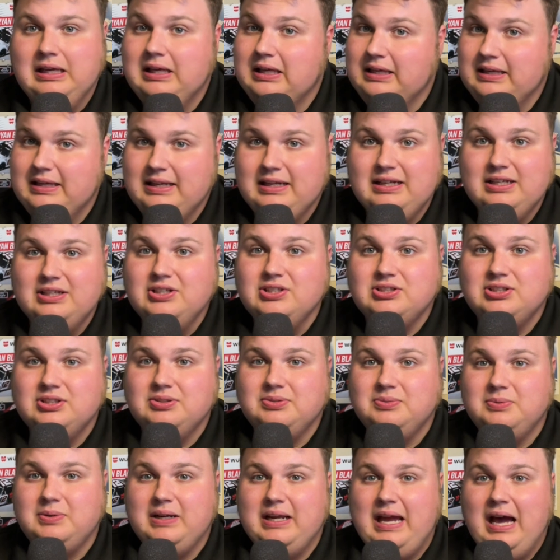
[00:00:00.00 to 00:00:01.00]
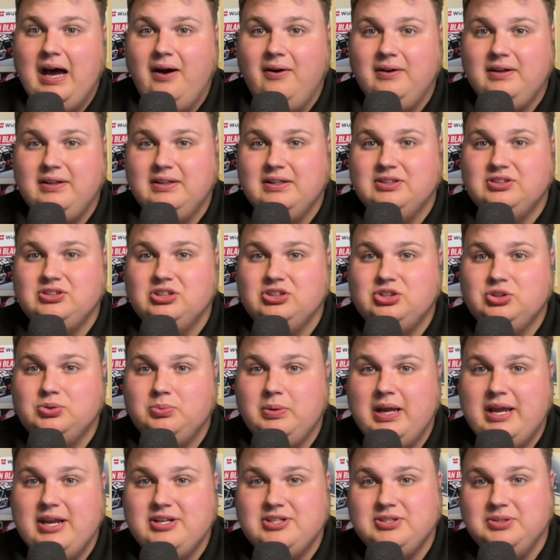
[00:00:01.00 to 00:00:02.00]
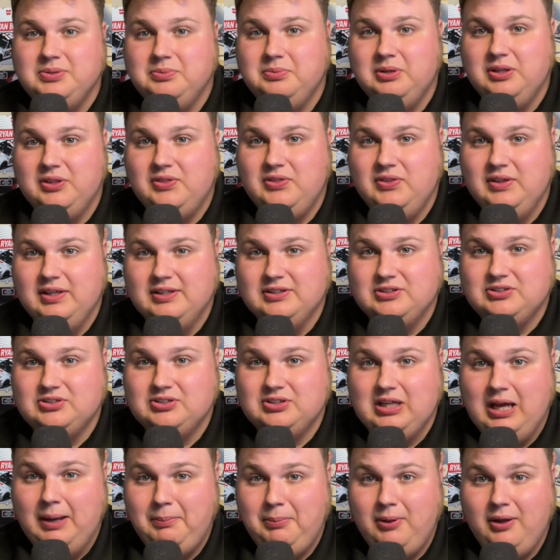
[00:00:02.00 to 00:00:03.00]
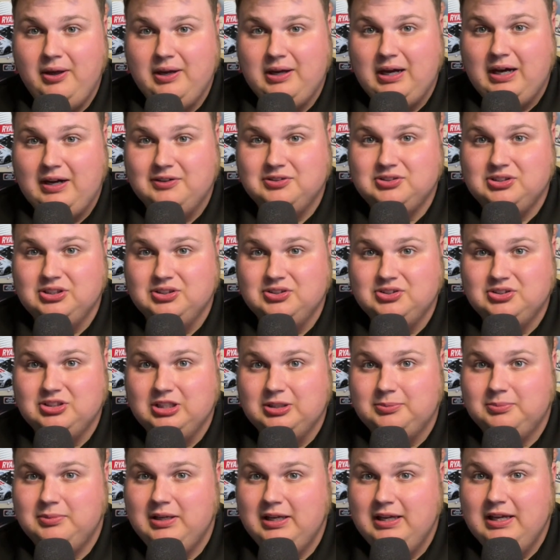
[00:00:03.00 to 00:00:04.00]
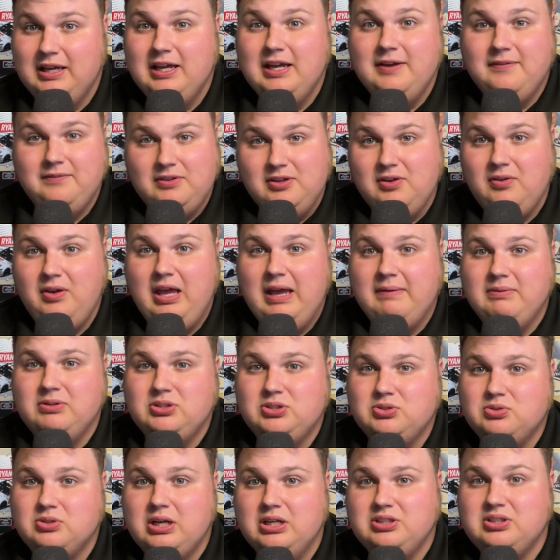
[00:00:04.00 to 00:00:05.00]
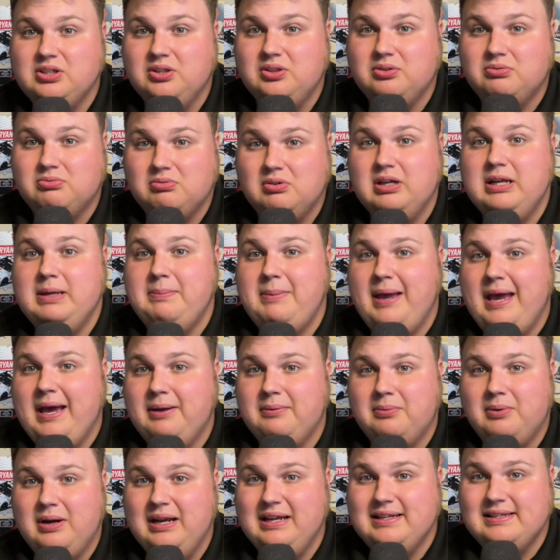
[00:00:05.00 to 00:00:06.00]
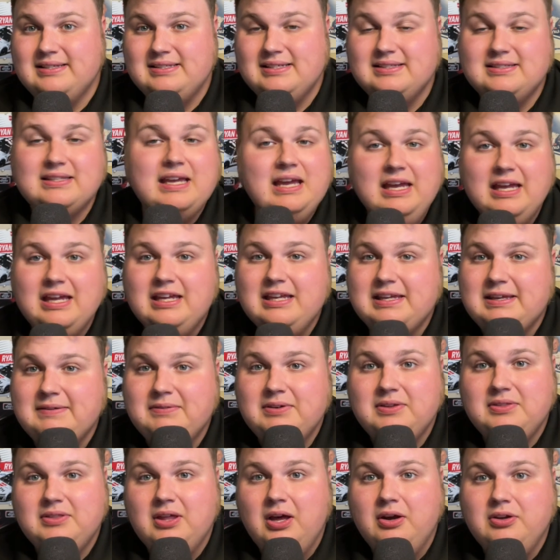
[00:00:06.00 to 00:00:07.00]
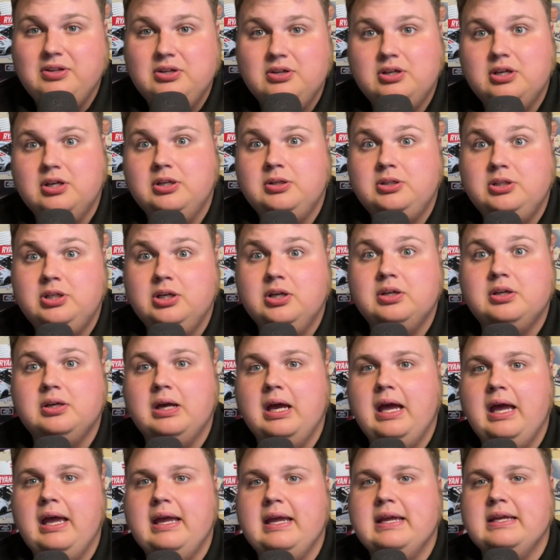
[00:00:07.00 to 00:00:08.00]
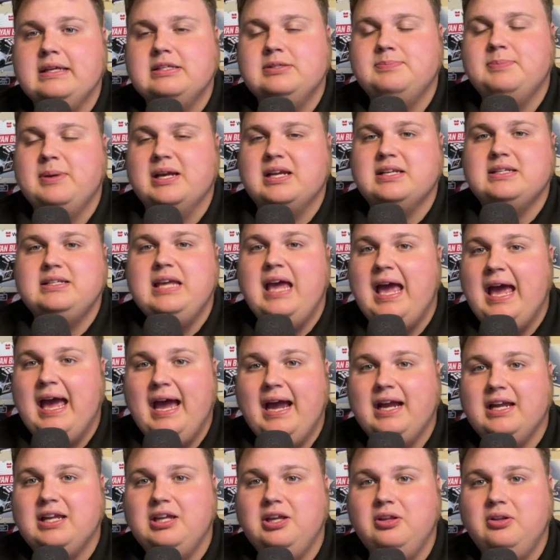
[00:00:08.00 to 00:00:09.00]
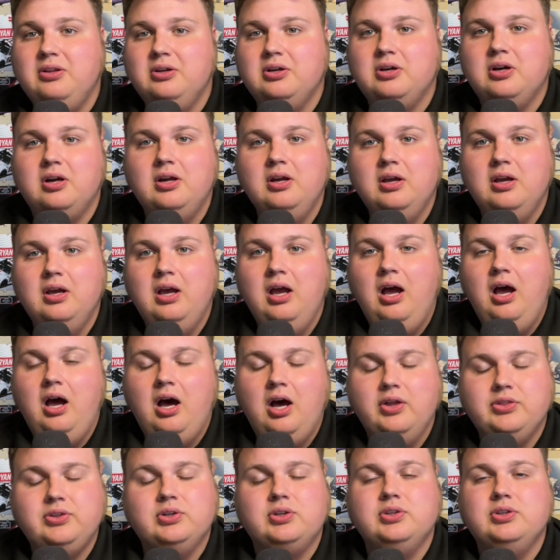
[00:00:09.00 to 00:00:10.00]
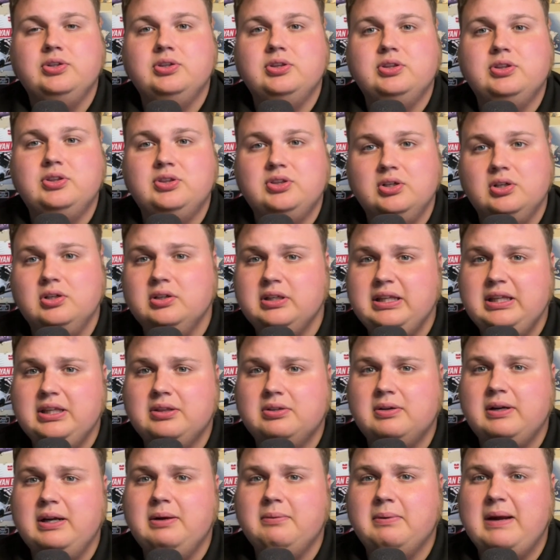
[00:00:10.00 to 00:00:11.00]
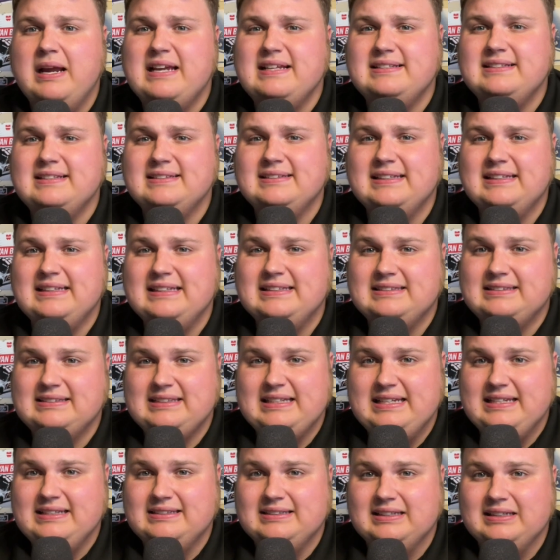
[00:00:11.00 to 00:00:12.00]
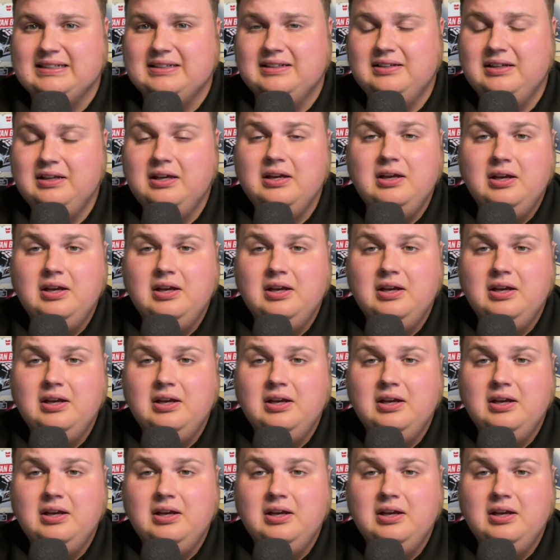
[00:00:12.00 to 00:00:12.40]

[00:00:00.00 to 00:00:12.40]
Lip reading: It is the reality of the situation with this playoff system. If you have a stretch of three bad races, even though you could took a spectacular other 33 races in the season,